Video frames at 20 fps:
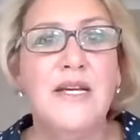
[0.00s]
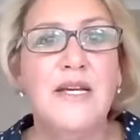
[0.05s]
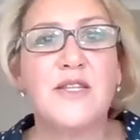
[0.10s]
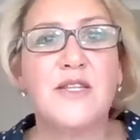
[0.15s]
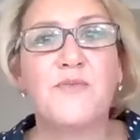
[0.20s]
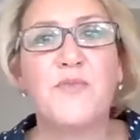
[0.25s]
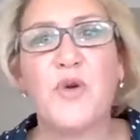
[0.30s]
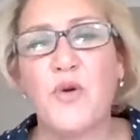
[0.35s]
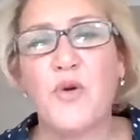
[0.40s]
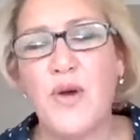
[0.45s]
So
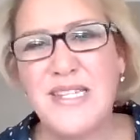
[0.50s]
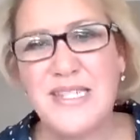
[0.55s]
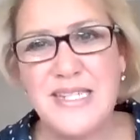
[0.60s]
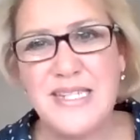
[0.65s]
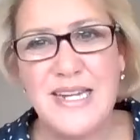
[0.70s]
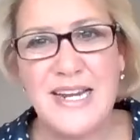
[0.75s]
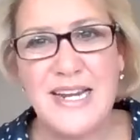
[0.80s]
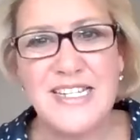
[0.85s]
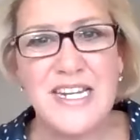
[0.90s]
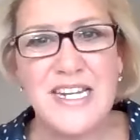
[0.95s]

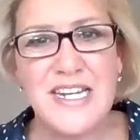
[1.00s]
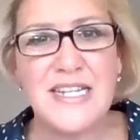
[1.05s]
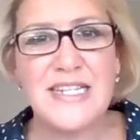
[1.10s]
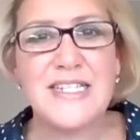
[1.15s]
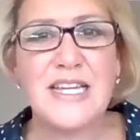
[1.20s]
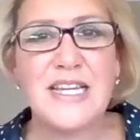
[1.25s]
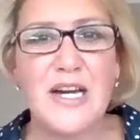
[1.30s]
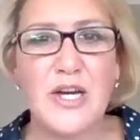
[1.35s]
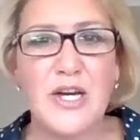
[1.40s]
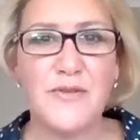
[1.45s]
procrastination is
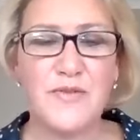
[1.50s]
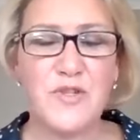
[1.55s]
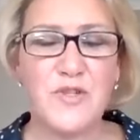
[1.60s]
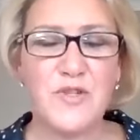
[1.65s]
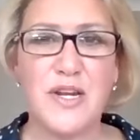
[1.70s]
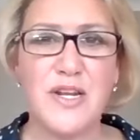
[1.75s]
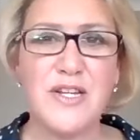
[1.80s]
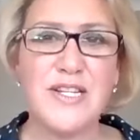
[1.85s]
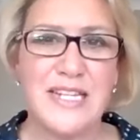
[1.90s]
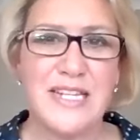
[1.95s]
kind of
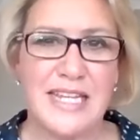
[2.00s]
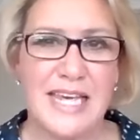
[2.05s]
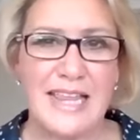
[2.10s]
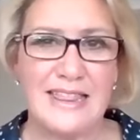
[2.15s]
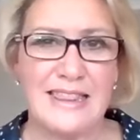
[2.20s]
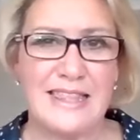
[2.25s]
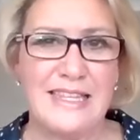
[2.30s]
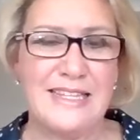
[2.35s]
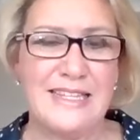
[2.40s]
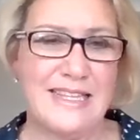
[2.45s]
trying to get
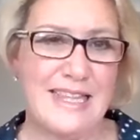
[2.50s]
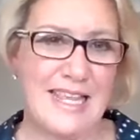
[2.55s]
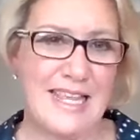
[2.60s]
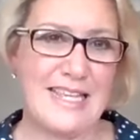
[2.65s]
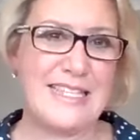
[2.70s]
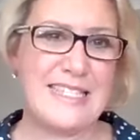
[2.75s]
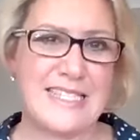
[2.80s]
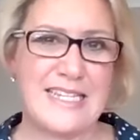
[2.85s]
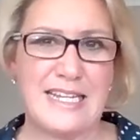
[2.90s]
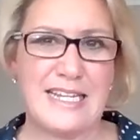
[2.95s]
the
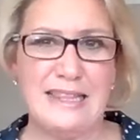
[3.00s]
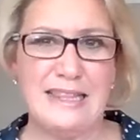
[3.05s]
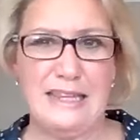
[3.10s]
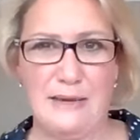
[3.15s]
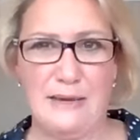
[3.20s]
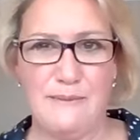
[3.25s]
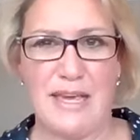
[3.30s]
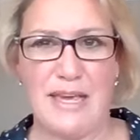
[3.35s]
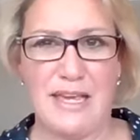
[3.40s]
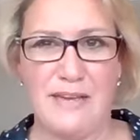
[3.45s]
things done
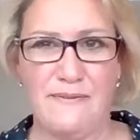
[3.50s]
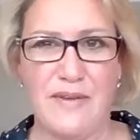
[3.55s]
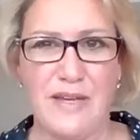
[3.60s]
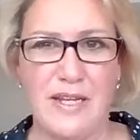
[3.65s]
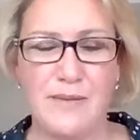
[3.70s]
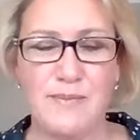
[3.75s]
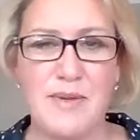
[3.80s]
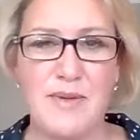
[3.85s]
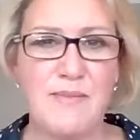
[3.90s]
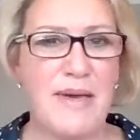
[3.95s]
that make you
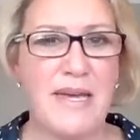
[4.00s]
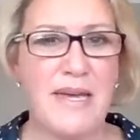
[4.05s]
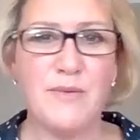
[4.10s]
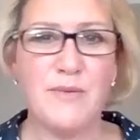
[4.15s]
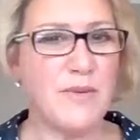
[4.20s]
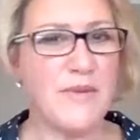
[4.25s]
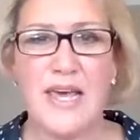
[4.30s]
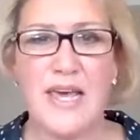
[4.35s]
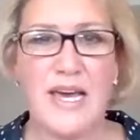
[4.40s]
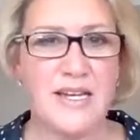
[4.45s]
feel a bit better
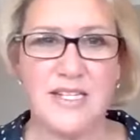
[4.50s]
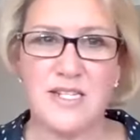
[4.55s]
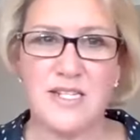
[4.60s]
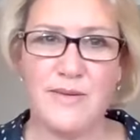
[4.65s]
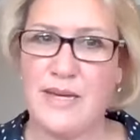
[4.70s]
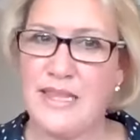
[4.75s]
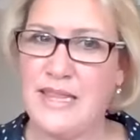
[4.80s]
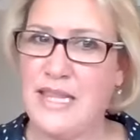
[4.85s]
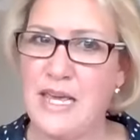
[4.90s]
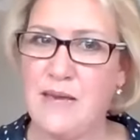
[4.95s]
without
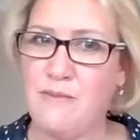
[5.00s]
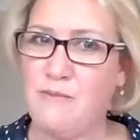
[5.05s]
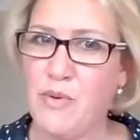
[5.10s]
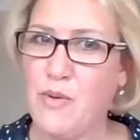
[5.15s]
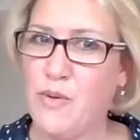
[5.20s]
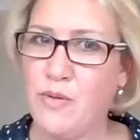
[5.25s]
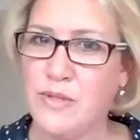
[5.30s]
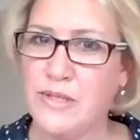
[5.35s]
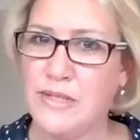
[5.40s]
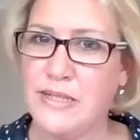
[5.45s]
doing the
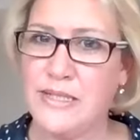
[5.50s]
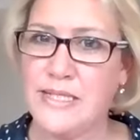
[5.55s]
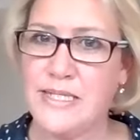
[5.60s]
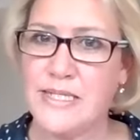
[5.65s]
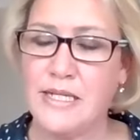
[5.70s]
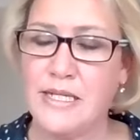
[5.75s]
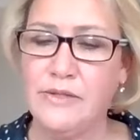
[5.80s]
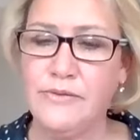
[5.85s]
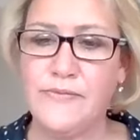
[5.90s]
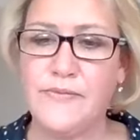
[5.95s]
important
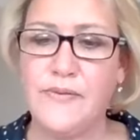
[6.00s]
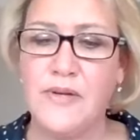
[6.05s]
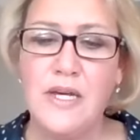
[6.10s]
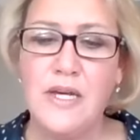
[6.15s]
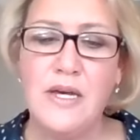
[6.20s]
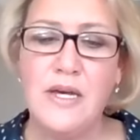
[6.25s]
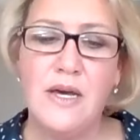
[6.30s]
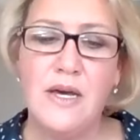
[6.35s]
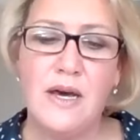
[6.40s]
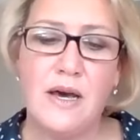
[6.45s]
stuff.
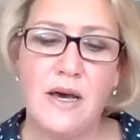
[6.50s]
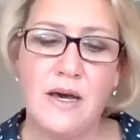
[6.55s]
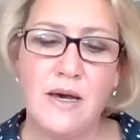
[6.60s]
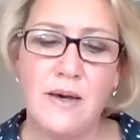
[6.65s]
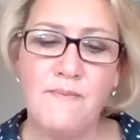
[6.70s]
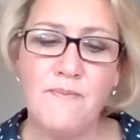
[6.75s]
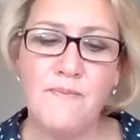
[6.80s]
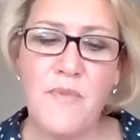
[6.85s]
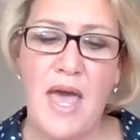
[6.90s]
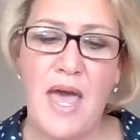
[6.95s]

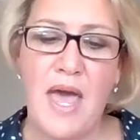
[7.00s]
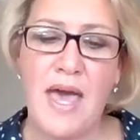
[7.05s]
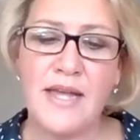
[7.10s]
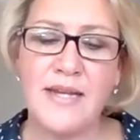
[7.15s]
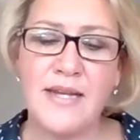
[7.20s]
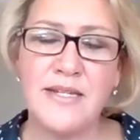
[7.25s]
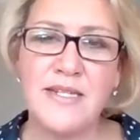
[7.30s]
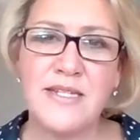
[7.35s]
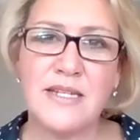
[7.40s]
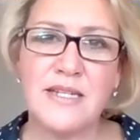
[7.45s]
Um,
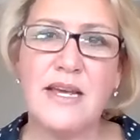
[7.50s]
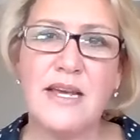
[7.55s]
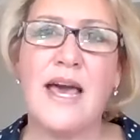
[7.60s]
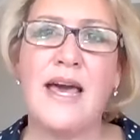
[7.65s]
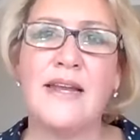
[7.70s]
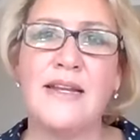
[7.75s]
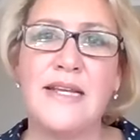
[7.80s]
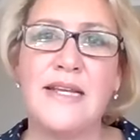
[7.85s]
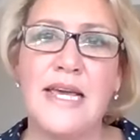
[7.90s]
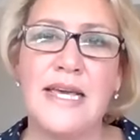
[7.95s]
and
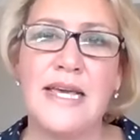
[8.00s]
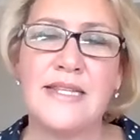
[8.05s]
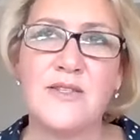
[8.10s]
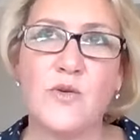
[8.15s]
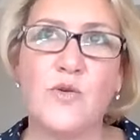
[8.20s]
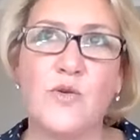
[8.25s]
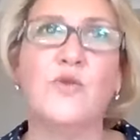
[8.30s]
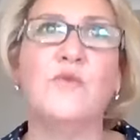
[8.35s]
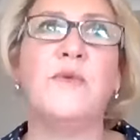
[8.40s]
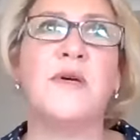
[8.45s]
and it's
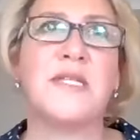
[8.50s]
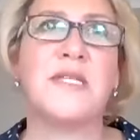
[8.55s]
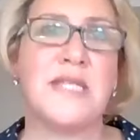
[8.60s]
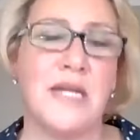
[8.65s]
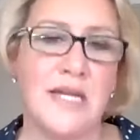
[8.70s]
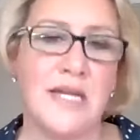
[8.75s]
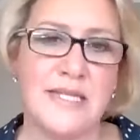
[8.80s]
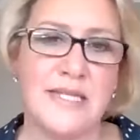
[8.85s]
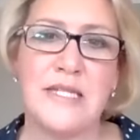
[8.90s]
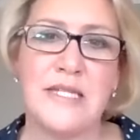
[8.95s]
almost
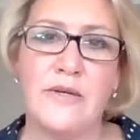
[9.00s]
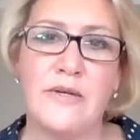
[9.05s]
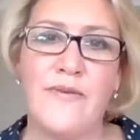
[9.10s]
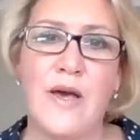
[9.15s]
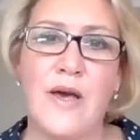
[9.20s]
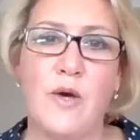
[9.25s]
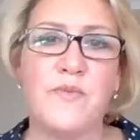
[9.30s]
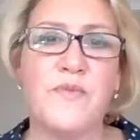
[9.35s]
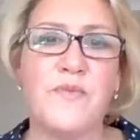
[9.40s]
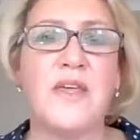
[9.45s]
like a
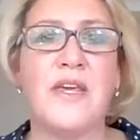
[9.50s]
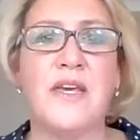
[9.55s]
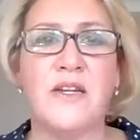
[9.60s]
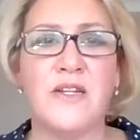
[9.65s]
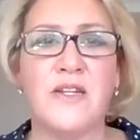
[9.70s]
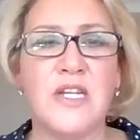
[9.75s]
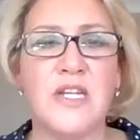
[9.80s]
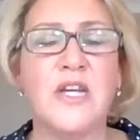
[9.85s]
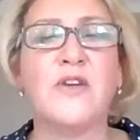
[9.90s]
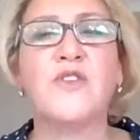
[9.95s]
self-help thing. You're,
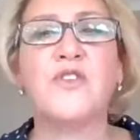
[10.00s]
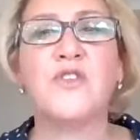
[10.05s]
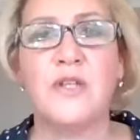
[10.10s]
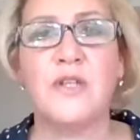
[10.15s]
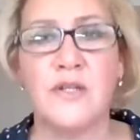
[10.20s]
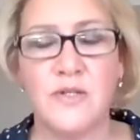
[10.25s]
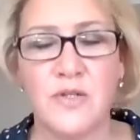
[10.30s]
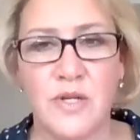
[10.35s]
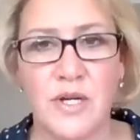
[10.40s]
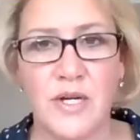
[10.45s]
you're,
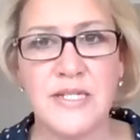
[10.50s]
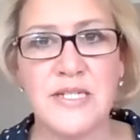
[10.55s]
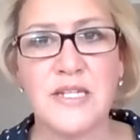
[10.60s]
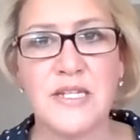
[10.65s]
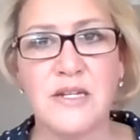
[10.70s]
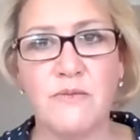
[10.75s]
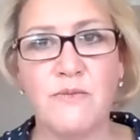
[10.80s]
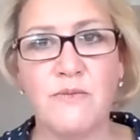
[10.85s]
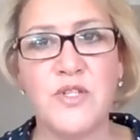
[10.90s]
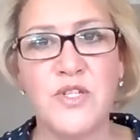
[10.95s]
you're trying
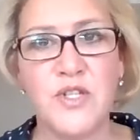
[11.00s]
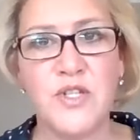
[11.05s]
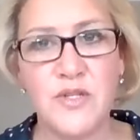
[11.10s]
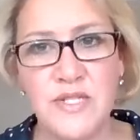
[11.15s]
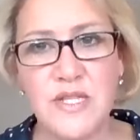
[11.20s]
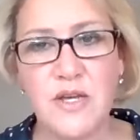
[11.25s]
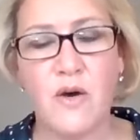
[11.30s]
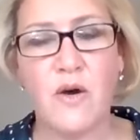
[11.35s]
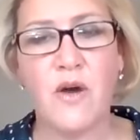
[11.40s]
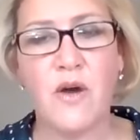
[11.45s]
to
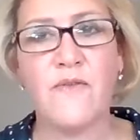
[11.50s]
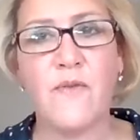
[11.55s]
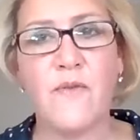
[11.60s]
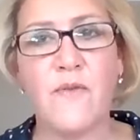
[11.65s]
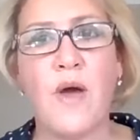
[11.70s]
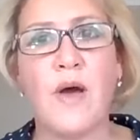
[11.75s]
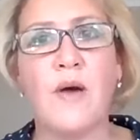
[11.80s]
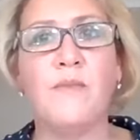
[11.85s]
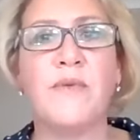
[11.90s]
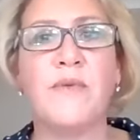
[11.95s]
reduce the
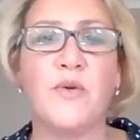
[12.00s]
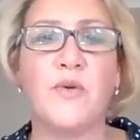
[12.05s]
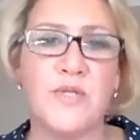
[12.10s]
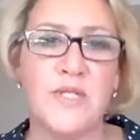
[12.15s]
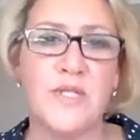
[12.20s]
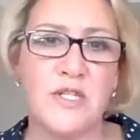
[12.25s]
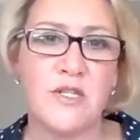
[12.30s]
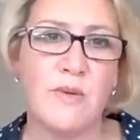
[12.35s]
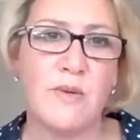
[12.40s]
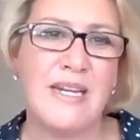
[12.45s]
overwhelm, but
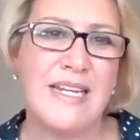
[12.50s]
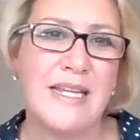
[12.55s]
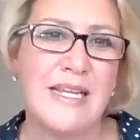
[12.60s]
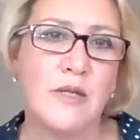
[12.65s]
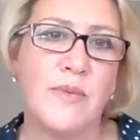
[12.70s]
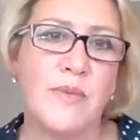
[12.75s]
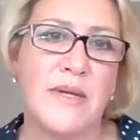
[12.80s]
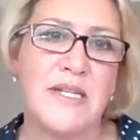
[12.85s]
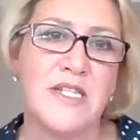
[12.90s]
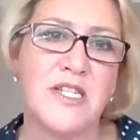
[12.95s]
also do a
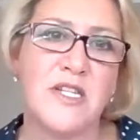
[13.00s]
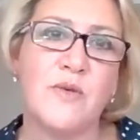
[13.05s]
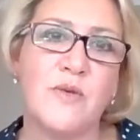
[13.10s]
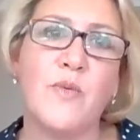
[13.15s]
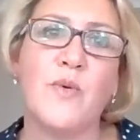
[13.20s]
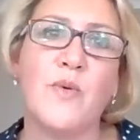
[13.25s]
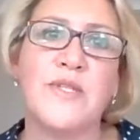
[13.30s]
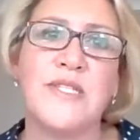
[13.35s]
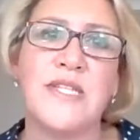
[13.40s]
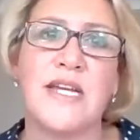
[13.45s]
little bit
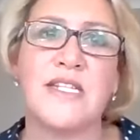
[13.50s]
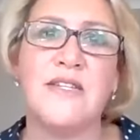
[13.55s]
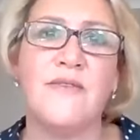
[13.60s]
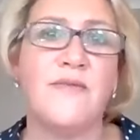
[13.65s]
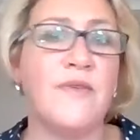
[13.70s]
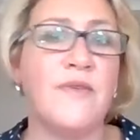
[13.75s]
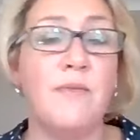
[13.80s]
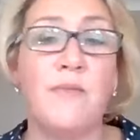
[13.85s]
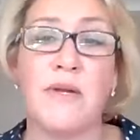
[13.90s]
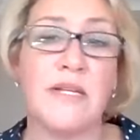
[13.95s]
towards
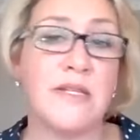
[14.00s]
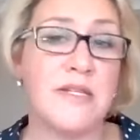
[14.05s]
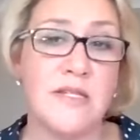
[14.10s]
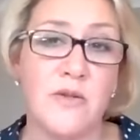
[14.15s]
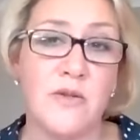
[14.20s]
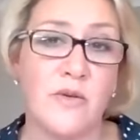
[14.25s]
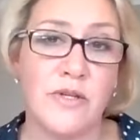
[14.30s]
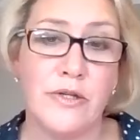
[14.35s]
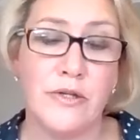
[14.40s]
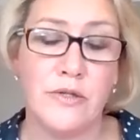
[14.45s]
activity, but it's
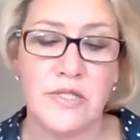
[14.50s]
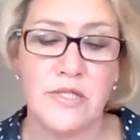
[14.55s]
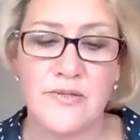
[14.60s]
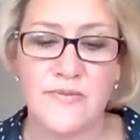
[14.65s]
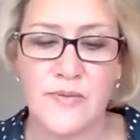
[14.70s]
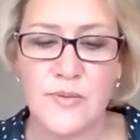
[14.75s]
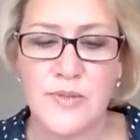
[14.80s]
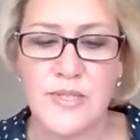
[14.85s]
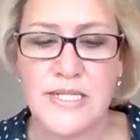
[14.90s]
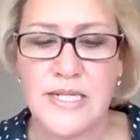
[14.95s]
not
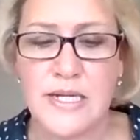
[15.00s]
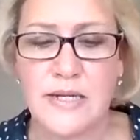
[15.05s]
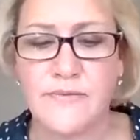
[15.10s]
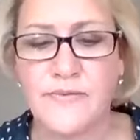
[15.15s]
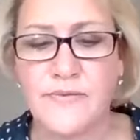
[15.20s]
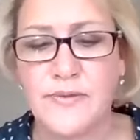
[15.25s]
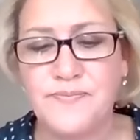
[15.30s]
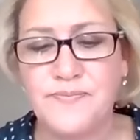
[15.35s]
useful stuff.